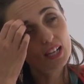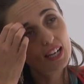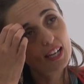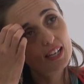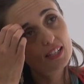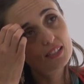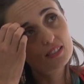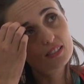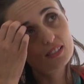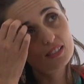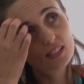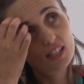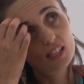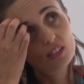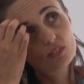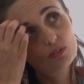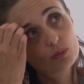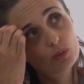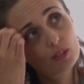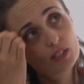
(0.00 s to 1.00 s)
And
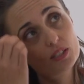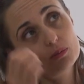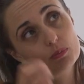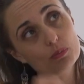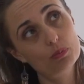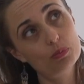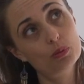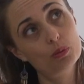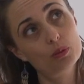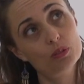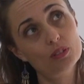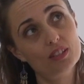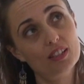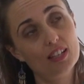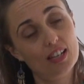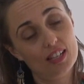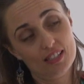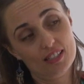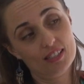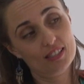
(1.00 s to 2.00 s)
if we put
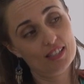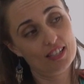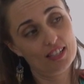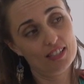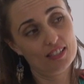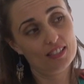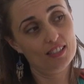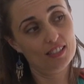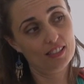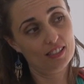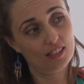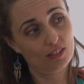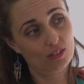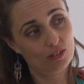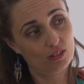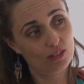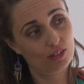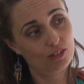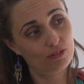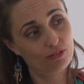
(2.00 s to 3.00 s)
that then
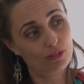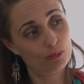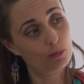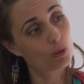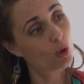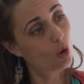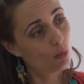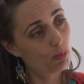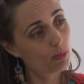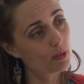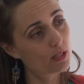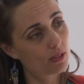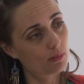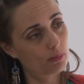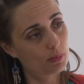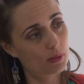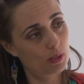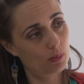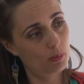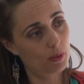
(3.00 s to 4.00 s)
from the
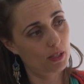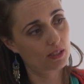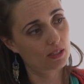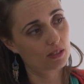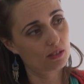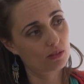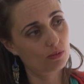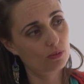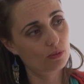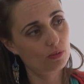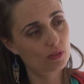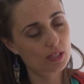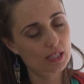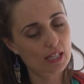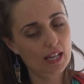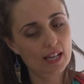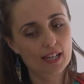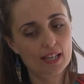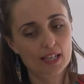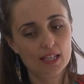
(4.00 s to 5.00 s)
opposite perspective,
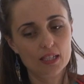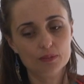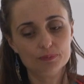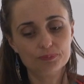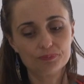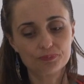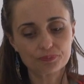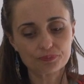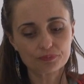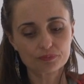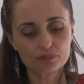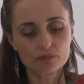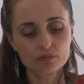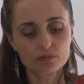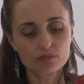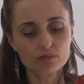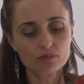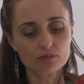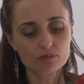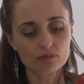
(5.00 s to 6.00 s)
say
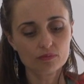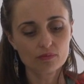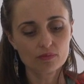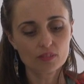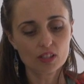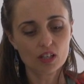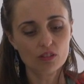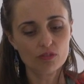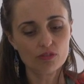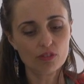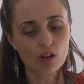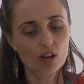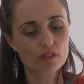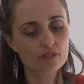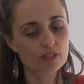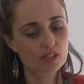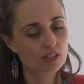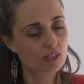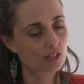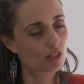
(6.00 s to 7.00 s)

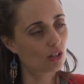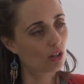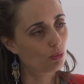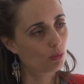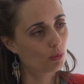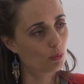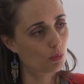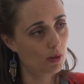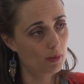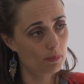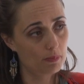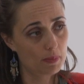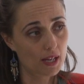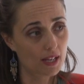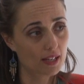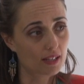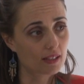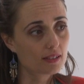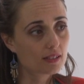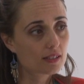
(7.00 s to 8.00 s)
5 years ago when we
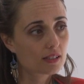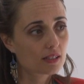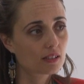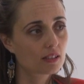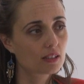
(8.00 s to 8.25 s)
met,